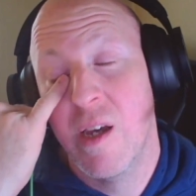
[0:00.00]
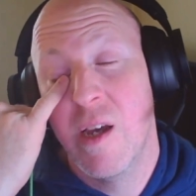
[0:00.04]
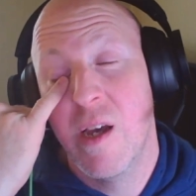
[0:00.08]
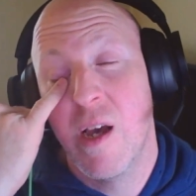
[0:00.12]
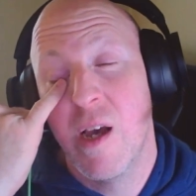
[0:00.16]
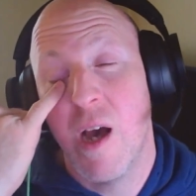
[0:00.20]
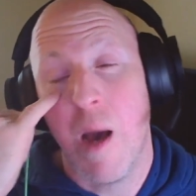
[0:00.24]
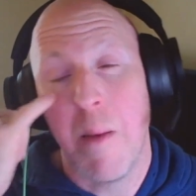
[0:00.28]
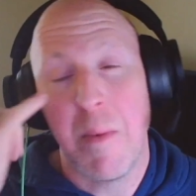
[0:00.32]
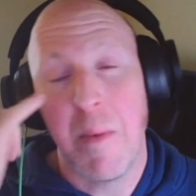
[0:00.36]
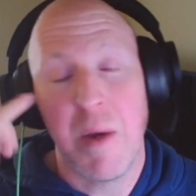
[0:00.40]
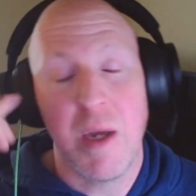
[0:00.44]

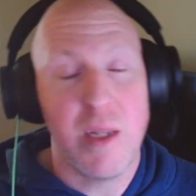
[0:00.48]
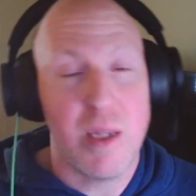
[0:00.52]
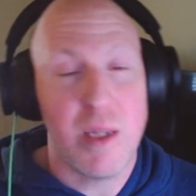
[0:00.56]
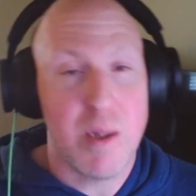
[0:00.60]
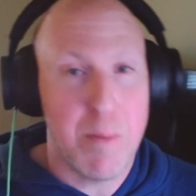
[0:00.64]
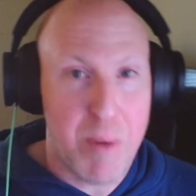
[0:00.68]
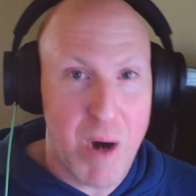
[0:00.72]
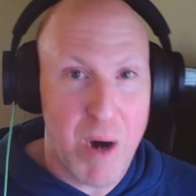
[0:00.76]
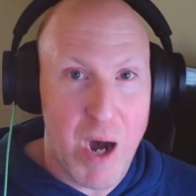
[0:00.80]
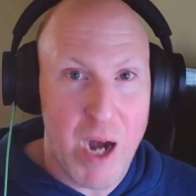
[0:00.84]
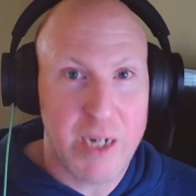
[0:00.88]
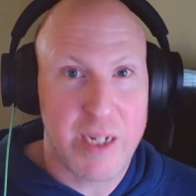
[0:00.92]
The
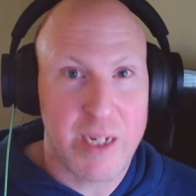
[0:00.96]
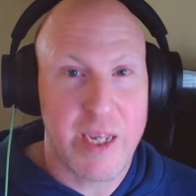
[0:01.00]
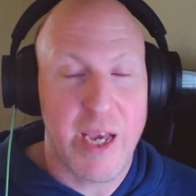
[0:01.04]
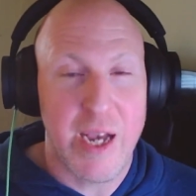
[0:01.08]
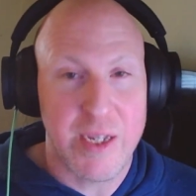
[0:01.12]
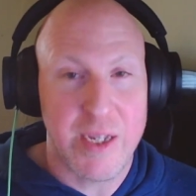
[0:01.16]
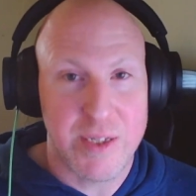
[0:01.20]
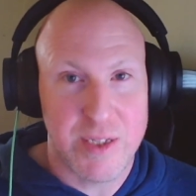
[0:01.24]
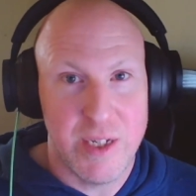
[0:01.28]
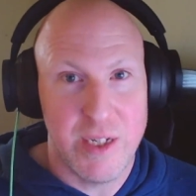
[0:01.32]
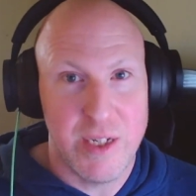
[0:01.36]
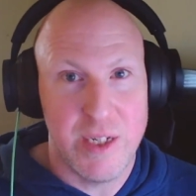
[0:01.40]

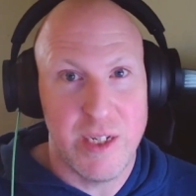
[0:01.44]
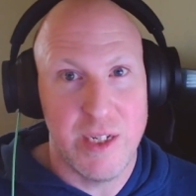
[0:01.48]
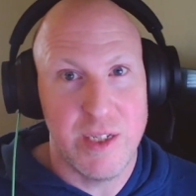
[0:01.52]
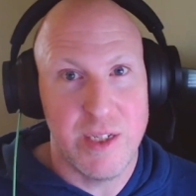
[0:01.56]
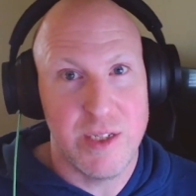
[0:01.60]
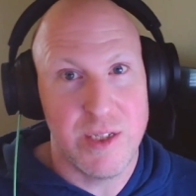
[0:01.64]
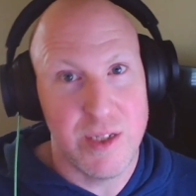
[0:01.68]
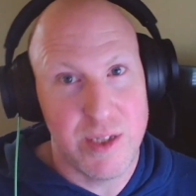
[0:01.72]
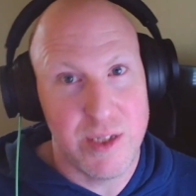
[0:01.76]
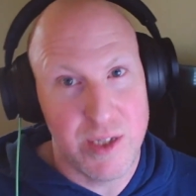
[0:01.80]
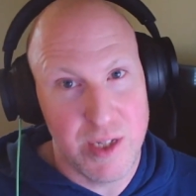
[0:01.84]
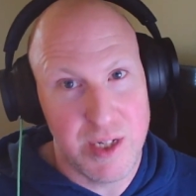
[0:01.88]
podcast that it
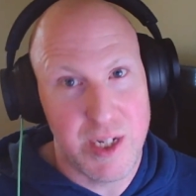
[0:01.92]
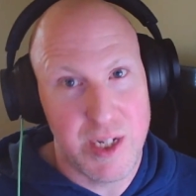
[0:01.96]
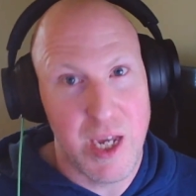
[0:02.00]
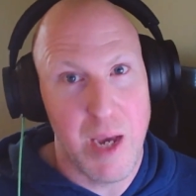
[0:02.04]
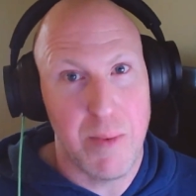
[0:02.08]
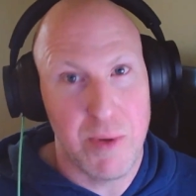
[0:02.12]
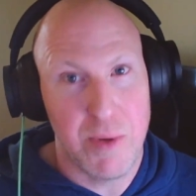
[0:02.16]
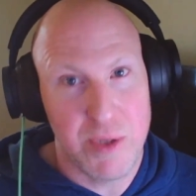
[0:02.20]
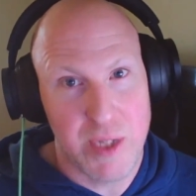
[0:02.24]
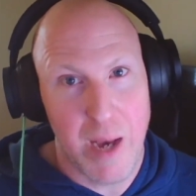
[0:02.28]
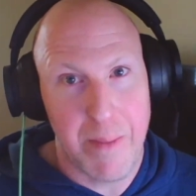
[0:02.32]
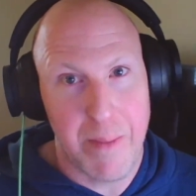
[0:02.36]
is the
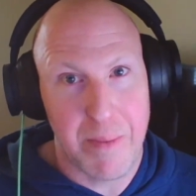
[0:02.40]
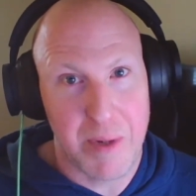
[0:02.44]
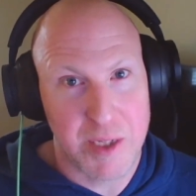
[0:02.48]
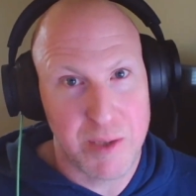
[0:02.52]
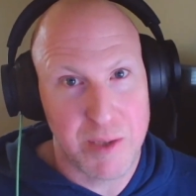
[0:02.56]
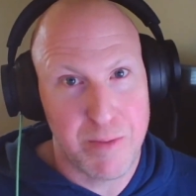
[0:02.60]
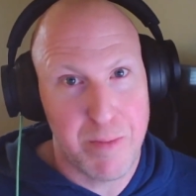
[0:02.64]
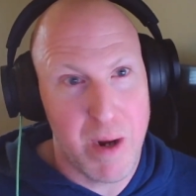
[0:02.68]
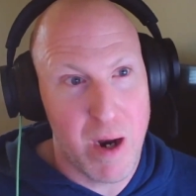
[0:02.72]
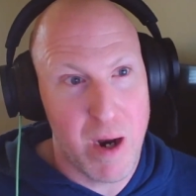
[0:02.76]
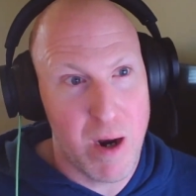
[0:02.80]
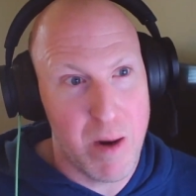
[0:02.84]
tabletop
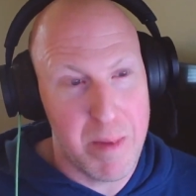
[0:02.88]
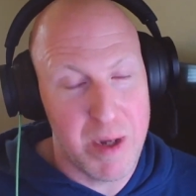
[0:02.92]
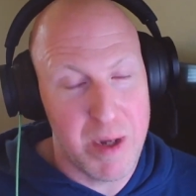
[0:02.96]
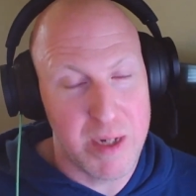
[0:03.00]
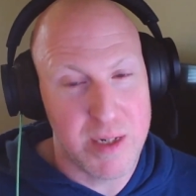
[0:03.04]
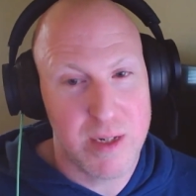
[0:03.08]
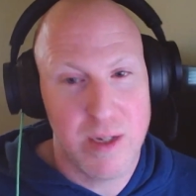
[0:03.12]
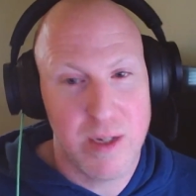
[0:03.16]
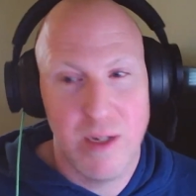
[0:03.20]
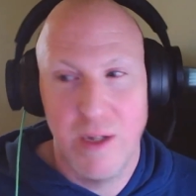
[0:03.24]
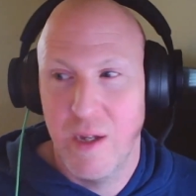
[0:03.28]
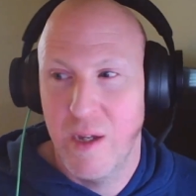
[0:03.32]

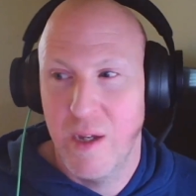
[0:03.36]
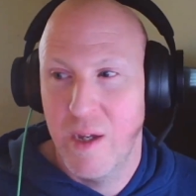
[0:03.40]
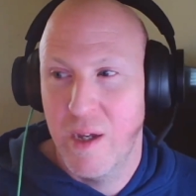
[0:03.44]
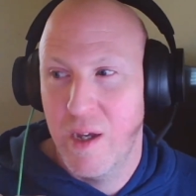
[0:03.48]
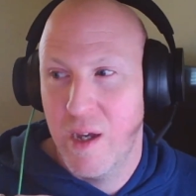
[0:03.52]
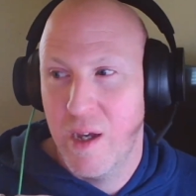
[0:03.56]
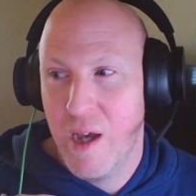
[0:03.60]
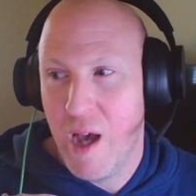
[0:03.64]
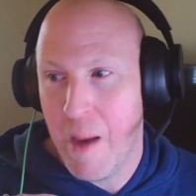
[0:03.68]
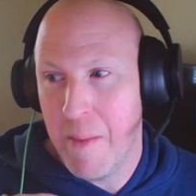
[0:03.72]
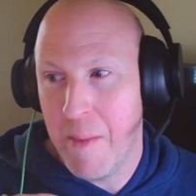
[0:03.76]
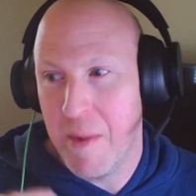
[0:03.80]
experiment.
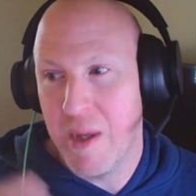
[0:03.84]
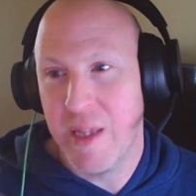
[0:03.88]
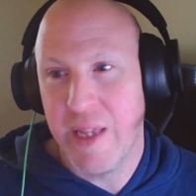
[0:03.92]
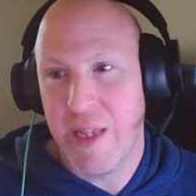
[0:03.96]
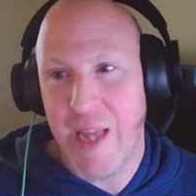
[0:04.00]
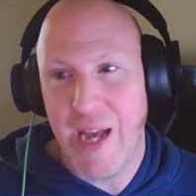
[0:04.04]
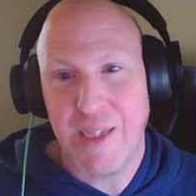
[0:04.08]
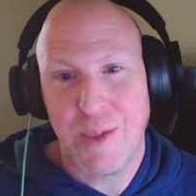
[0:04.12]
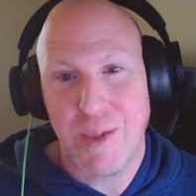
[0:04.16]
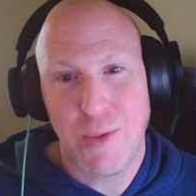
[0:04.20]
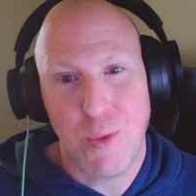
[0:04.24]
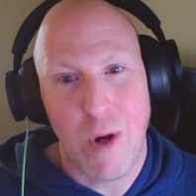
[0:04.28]

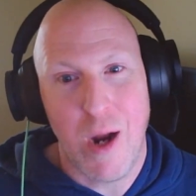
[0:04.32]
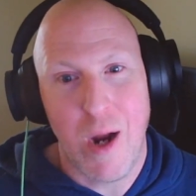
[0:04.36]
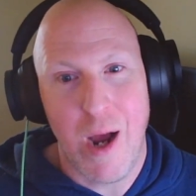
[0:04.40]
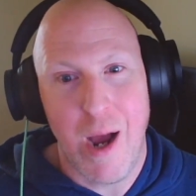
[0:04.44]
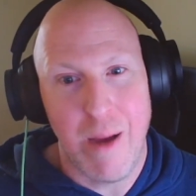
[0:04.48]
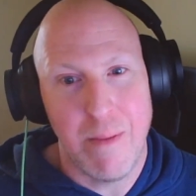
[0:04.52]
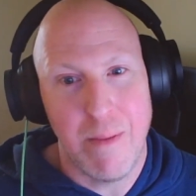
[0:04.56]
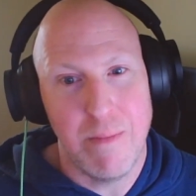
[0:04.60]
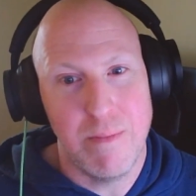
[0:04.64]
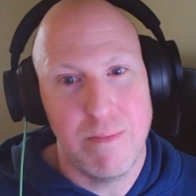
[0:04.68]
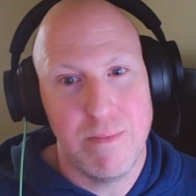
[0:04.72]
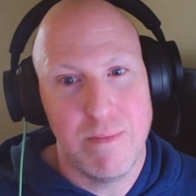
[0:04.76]
That's what
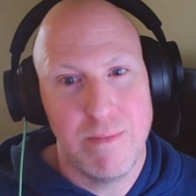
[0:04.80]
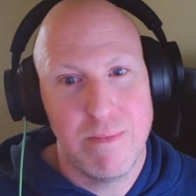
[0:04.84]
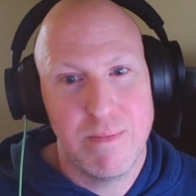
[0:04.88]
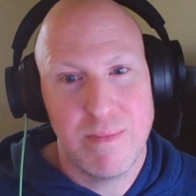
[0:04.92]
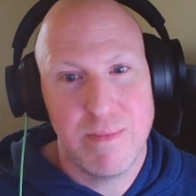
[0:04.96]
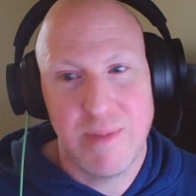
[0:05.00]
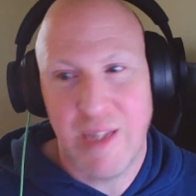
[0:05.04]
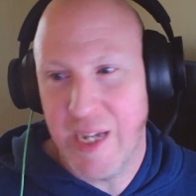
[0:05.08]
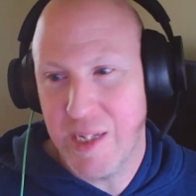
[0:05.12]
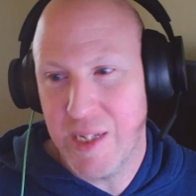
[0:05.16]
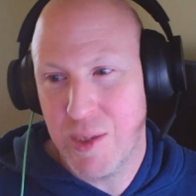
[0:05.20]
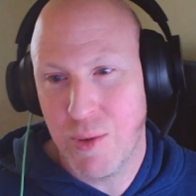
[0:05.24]
I'm
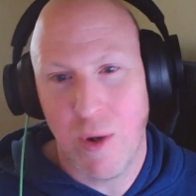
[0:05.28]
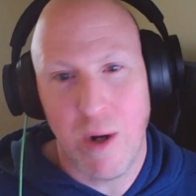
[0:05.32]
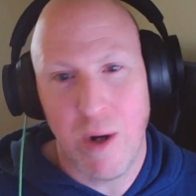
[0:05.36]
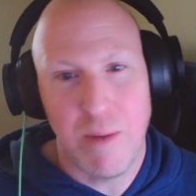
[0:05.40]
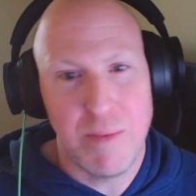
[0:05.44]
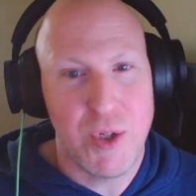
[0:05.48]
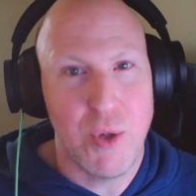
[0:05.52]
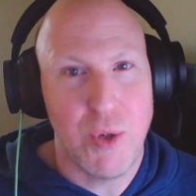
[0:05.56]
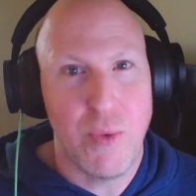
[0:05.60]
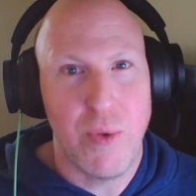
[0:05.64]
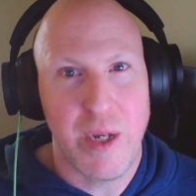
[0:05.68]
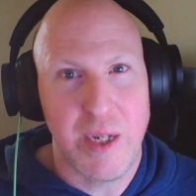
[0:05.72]

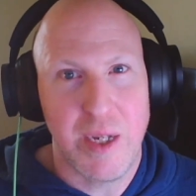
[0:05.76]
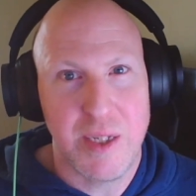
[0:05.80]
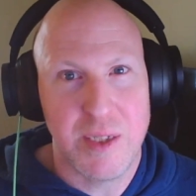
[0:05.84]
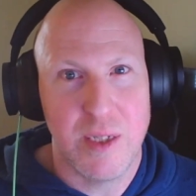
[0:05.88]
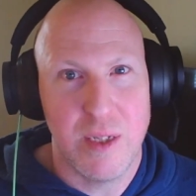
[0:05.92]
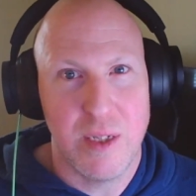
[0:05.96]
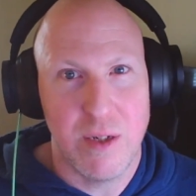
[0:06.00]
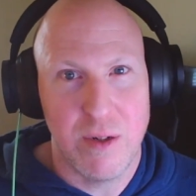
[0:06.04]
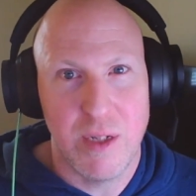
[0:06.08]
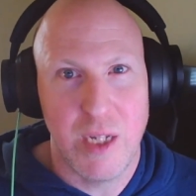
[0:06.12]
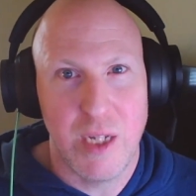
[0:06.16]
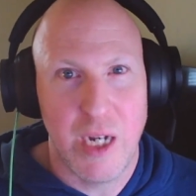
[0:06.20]
doing, is
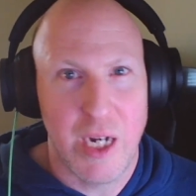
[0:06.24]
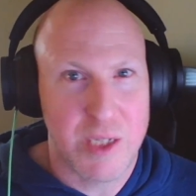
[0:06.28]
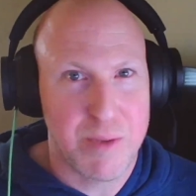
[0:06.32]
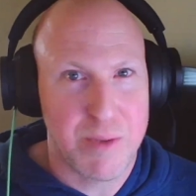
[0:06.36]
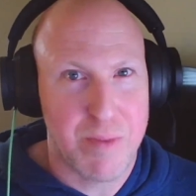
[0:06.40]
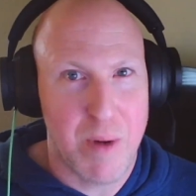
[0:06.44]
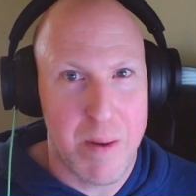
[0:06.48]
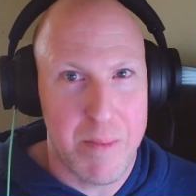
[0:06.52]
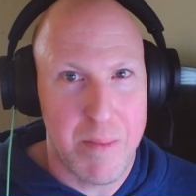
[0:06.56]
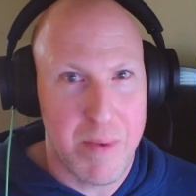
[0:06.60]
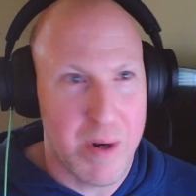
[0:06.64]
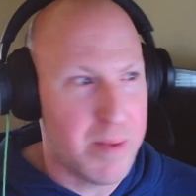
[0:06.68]
literally an
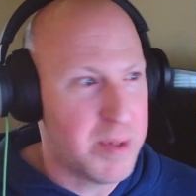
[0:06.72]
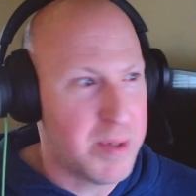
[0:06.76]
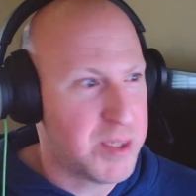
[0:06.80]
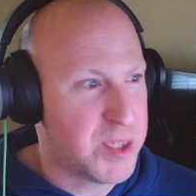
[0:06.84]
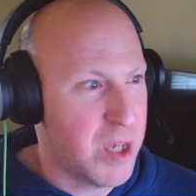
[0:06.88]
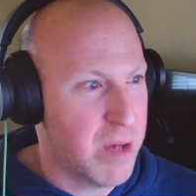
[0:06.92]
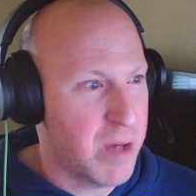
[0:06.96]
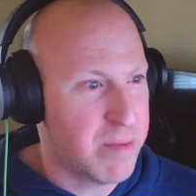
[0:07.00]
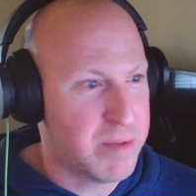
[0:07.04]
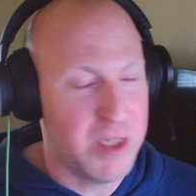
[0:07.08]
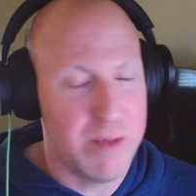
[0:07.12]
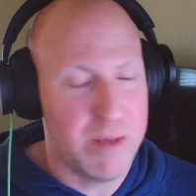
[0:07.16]
experiment on
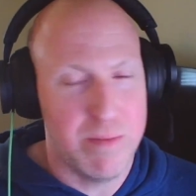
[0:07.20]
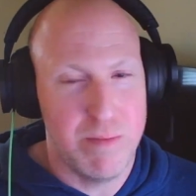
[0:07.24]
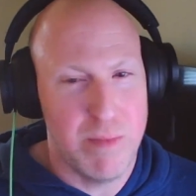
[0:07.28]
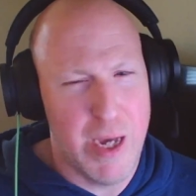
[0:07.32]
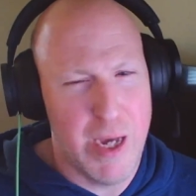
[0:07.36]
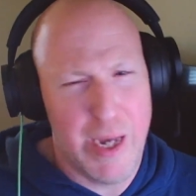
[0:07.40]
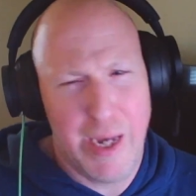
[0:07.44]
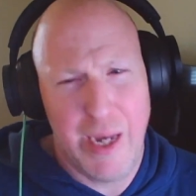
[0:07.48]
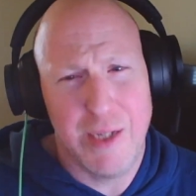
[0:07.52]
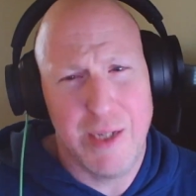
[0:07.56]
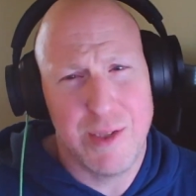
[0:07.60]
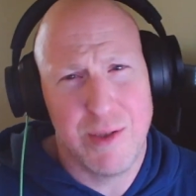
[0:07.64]
myself to,
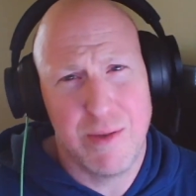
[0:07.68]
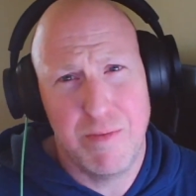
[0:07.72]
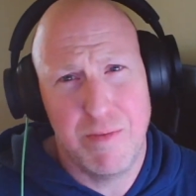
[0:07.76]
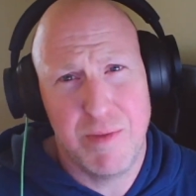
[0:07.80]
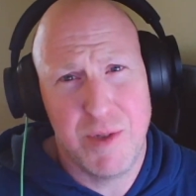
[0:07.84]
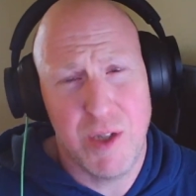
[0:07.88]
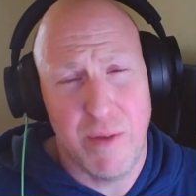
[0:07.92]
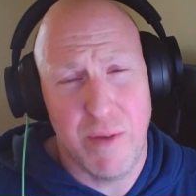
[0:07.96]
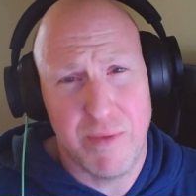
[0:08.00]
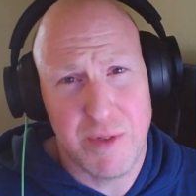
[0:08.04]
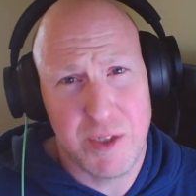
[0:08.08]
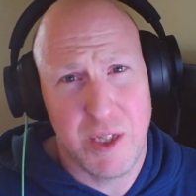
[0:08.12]
I guess,
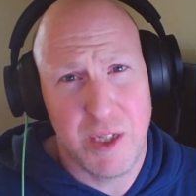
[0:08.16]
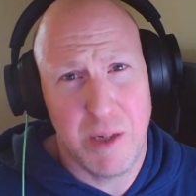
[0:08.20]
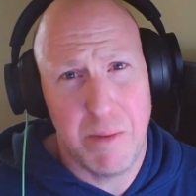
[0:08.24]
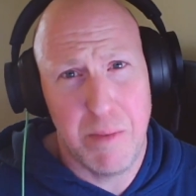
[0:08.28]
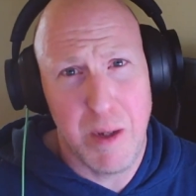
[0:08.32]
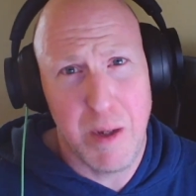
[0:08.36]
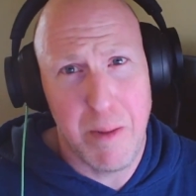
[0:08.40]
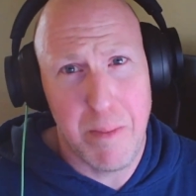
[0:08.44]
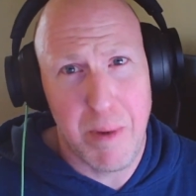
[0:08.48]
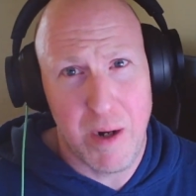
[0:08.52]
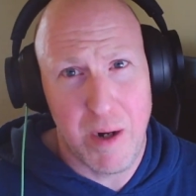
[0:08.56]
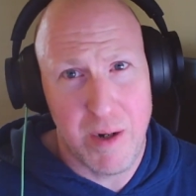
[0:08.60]
selfishly
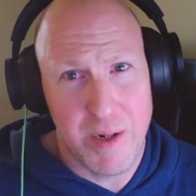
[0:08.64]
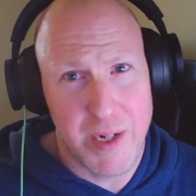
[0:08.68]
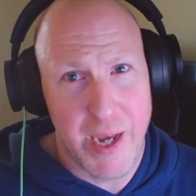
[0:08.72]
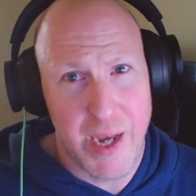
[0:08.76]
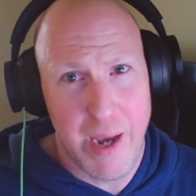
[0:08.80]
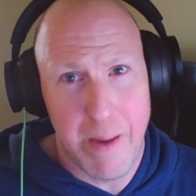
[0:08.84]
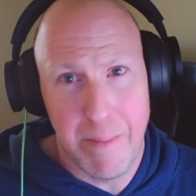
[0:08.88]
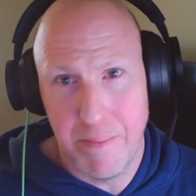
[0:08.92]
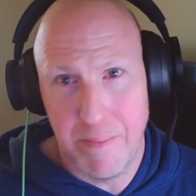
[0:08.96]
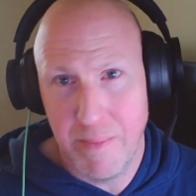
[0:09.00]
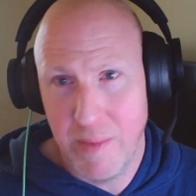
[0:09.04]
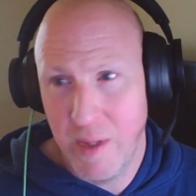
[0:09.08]
be a better
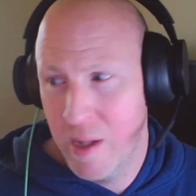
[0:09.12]
DM.